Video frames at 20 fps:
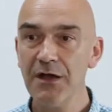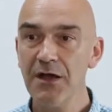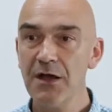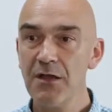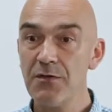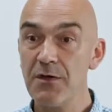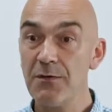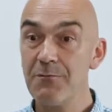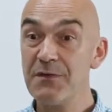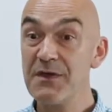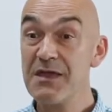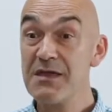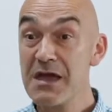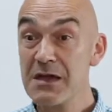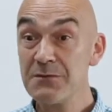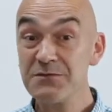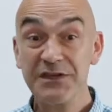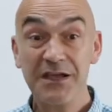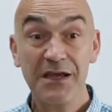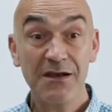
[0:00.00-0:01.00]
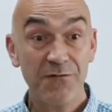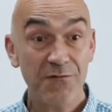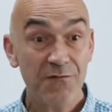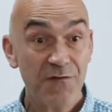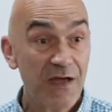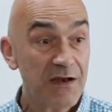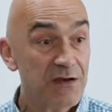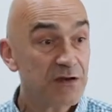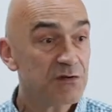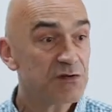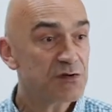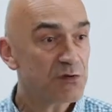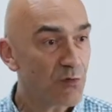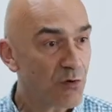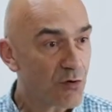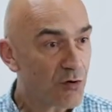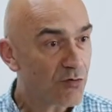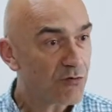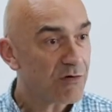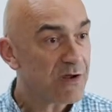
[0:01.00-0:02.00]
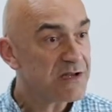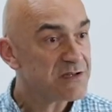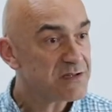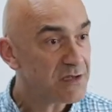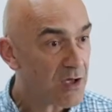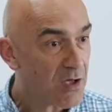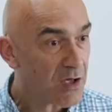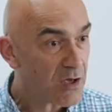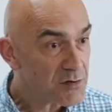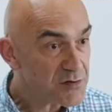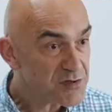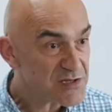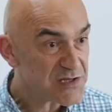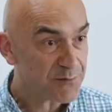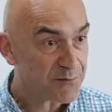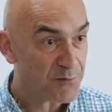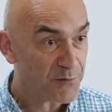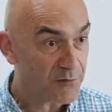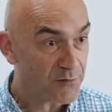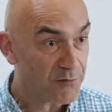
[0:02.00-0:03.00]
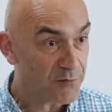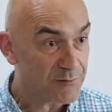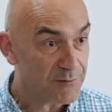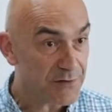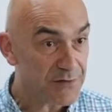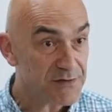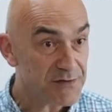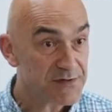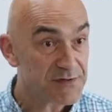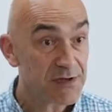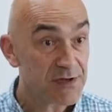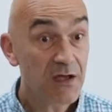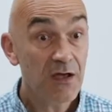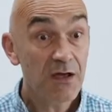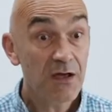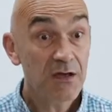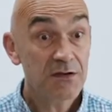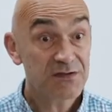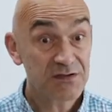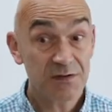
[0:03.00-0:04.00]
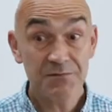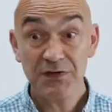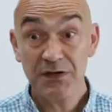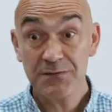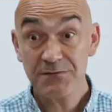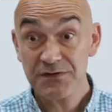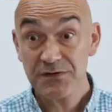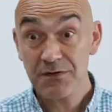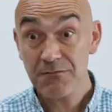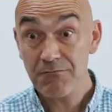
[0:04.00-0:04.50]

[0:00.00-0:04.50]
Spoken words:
that being able to get a venue to agree to host a performance, sometimes